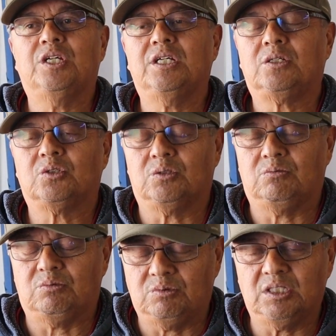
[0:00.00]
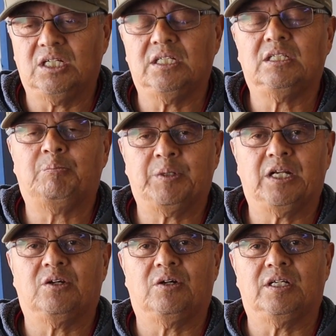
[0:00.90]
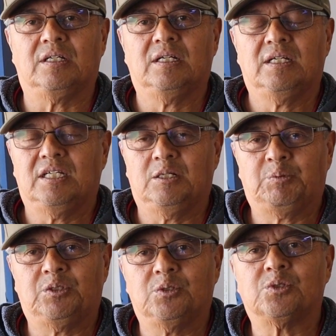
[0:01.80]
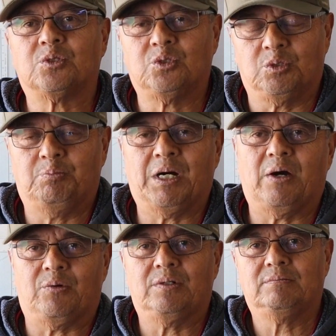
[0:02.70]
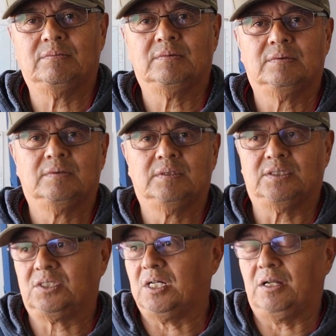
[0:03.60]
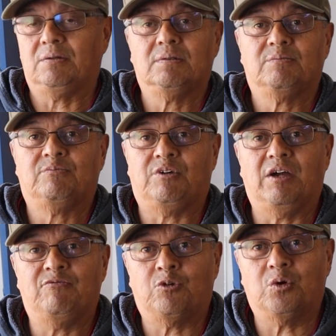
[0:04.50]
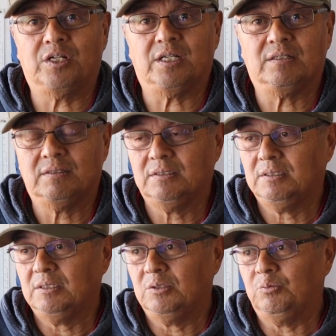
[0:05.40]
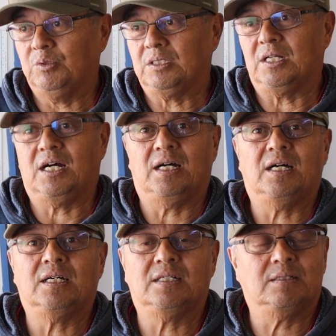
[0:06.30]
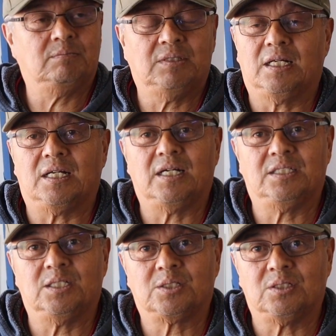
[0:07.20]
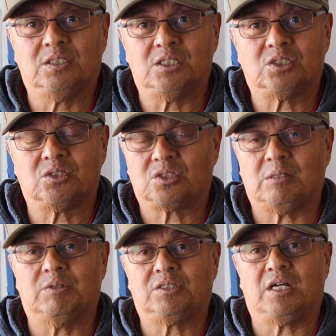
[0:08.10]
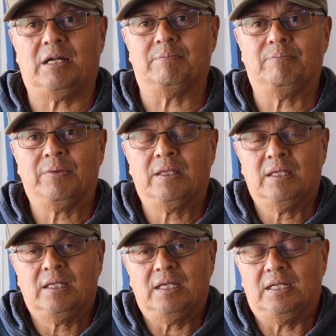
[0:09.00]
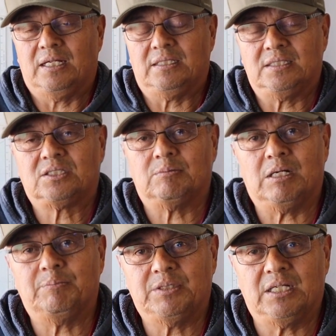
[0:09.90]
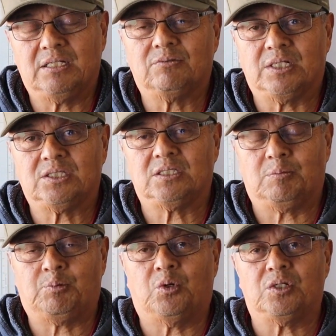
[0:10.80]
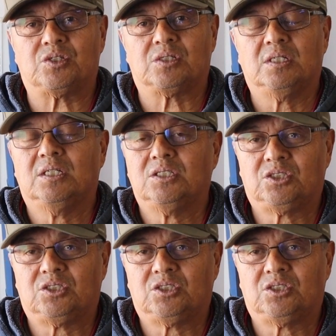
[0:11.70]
We could really depend on it and produce good power. It's got 540 with not ideal conditions, summertime, and I did some updating, racing the ports.